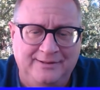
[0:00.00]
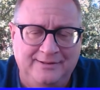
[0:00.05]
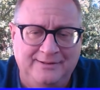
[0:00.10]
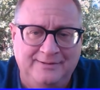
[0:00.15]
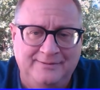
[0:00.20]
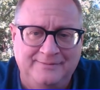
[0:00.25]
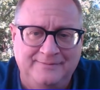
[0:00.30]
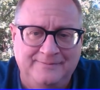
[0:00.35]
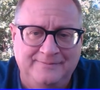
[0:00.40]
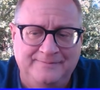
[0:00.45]

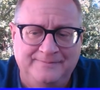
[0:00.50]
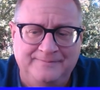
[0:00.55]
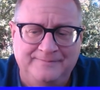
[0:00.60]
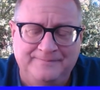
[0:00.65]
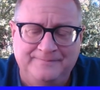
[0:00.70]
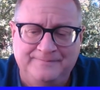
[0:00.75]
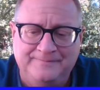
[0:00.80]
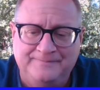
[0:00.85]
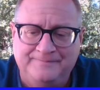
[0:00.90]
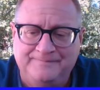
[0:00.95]

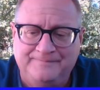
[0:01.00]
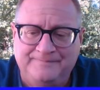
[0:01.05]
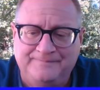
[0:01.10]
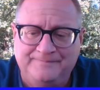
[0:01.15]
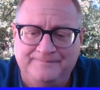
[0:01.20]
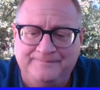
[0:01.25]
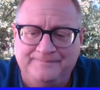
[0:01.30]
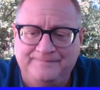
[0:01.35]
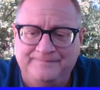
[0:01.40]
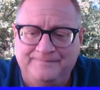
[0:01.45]

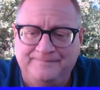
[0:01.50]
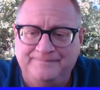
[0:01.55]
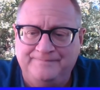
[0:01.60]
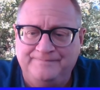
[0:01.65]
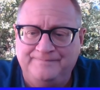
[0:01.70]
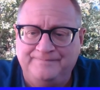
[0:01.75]
(no one is talking)